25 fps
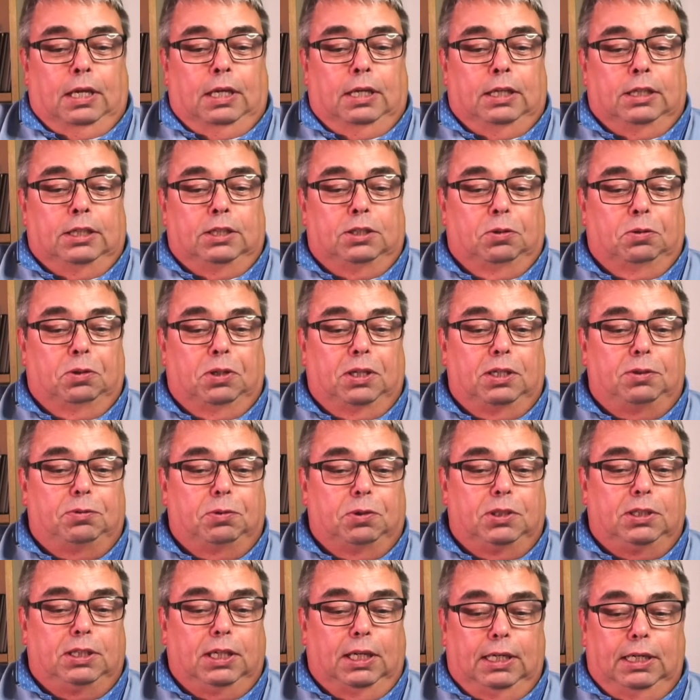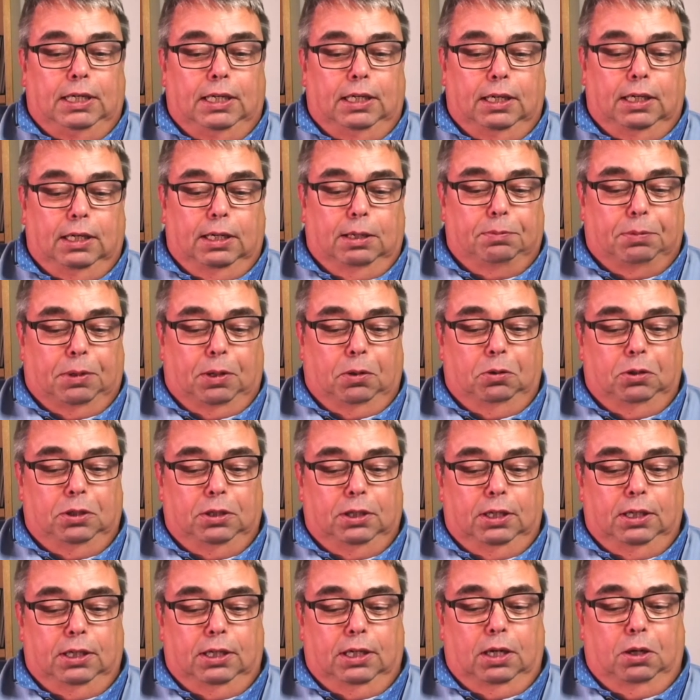So this was a little about
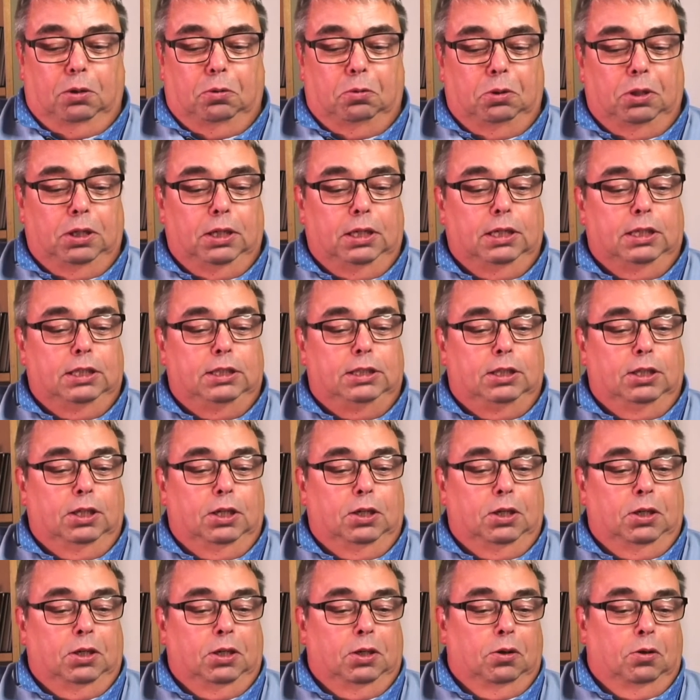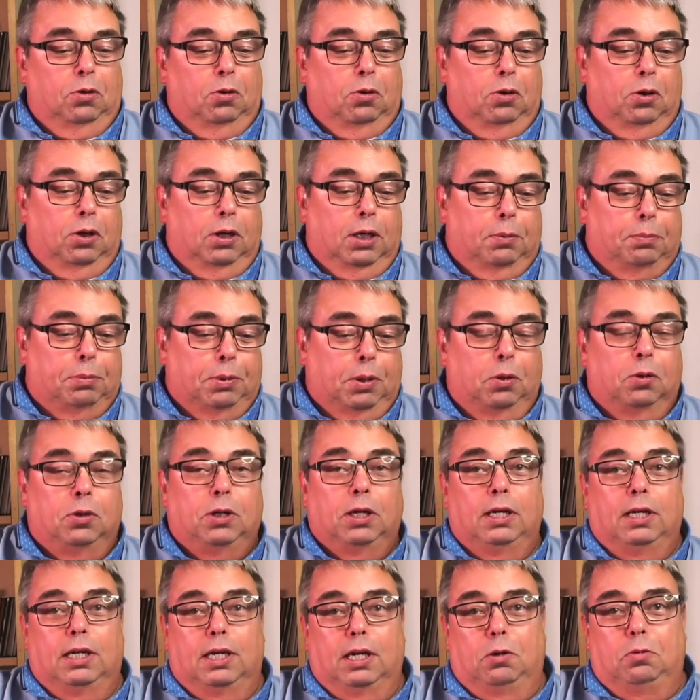uh, how it is uh, all about
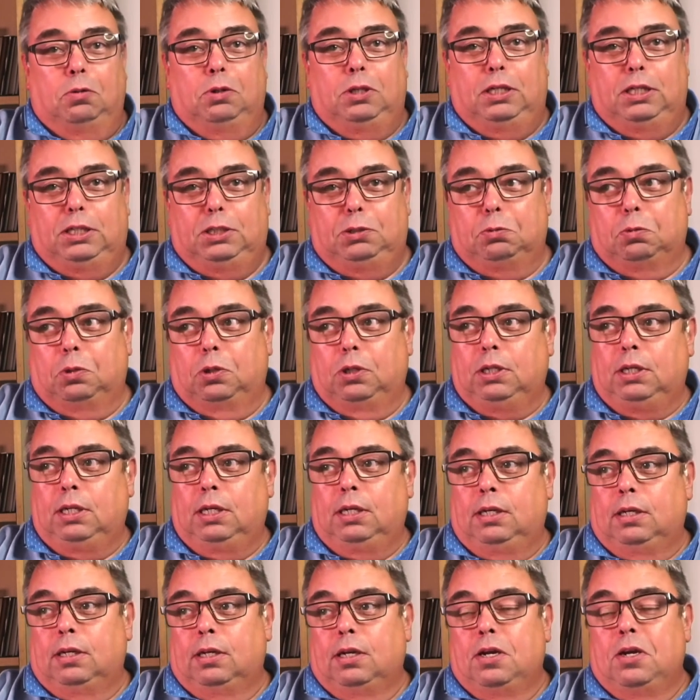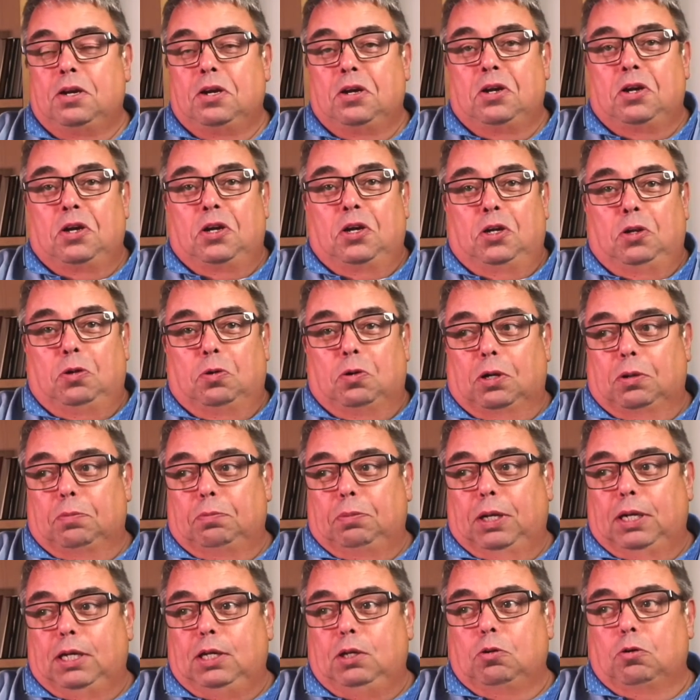and how it is working. You can
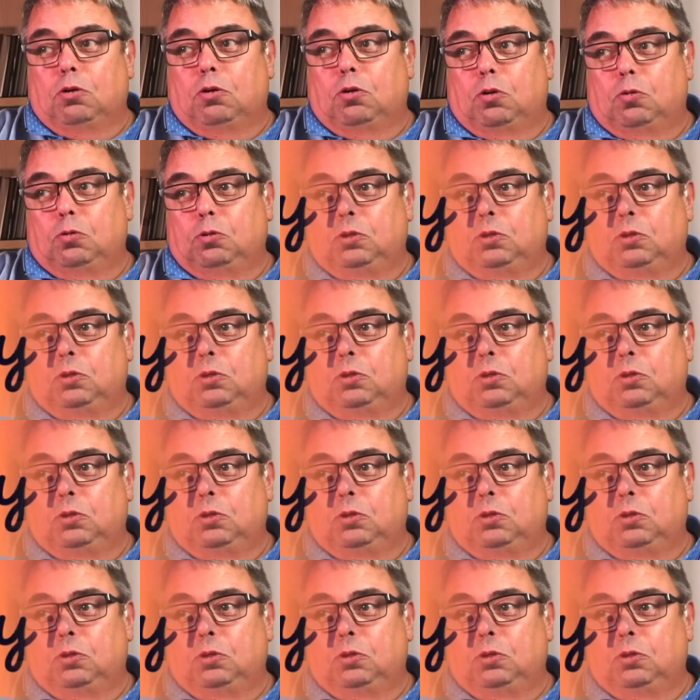make your own